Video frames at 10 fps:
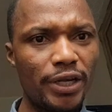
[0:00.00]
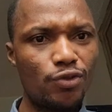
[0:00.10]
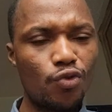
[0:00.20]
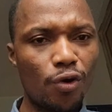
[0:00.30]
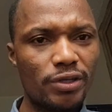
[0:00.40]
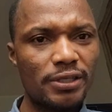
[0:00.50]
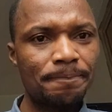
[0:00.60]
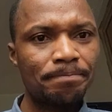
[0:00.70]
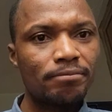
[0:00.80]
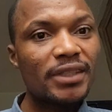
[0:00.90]
it was
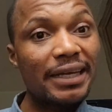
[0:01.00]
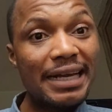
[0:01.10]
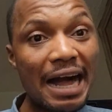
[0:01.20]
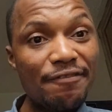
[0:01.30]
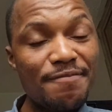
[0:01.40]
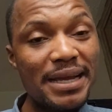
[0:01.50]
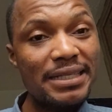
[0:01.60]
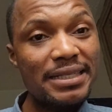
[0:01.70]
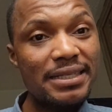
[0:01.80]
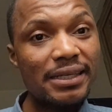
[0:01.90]
a
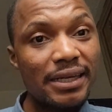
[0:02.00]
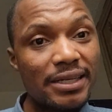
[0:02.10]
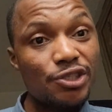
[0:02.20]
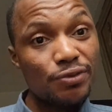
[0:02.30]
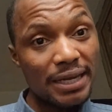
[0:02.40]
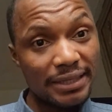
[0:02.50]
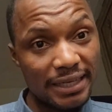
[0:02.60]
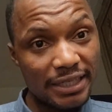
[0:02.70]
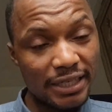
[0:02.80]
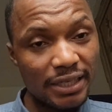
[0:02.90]
government
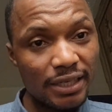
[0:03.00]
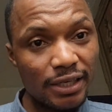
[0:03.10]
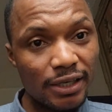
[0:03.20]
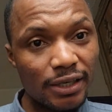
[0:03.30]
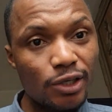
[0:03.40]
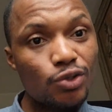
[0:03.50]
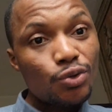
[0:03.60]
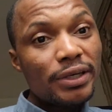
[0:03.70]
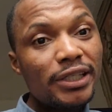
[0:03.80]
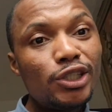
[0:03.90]
strategy to
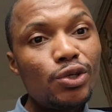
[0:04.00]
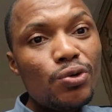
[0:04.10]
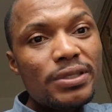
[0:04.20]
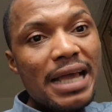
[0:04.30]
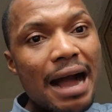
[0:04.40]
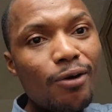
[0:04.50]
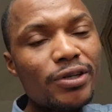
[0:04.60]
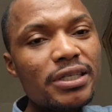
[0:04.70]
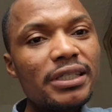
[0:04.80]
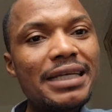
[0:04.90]
reduce
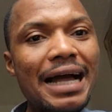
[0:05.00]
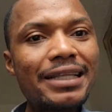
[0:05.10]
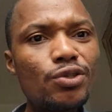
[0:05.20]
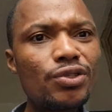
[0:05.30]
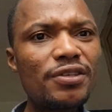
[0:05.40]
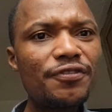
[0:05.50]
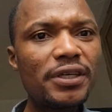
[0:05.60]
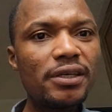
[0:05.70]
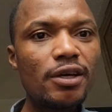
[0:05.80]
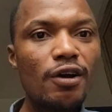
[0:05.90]
their tuition
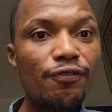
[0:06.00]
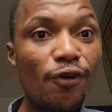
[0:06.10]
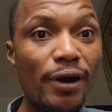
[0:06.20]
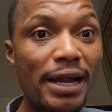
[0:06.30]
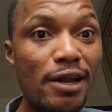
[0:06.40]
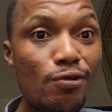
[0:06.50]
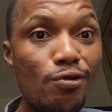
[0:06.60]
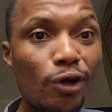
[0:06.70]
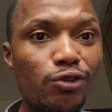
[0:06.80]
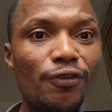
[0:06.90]
fee for a
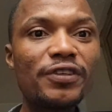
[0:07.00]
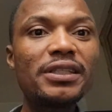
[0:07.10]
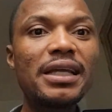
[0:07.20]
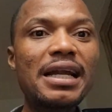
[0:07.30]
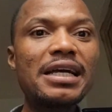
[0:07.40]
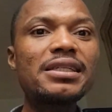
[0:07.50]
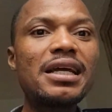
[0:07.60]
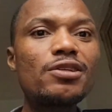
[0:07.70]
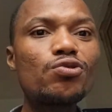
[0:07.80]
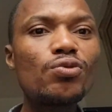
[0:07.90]
lot of
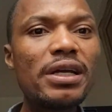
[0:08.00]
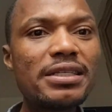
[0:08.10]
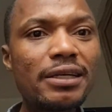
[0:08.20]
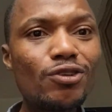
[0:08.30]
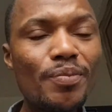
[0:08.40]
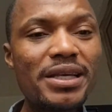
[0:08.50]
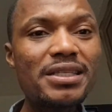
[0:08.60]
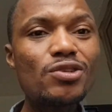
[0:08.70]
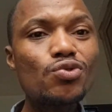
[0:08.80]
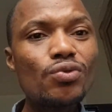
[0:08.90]
international students and
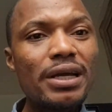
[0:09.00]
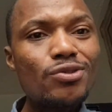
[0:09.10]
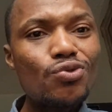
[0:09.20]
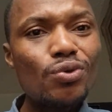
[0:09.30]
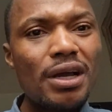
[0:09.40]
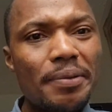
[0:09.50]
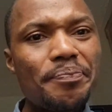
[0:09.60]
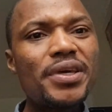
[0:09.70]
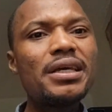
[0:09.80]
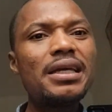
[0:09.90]
domestic students to
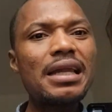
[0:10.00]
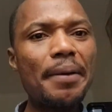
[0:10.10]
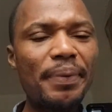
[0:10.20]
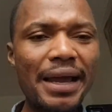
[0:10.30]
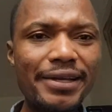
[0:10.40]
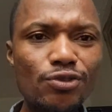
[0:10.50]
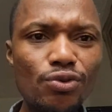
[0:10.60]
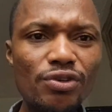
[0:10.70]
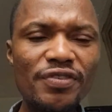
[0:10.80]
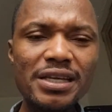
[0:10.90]
begin applying to
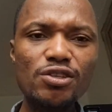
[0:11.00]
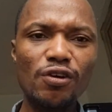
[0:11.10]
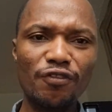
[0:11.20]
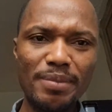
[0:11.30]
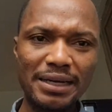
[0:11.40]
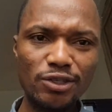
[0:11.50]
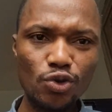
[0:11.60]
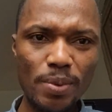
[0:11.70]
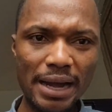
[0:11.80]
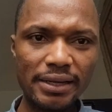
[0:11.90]
University of
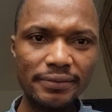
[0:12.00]
Manitoba,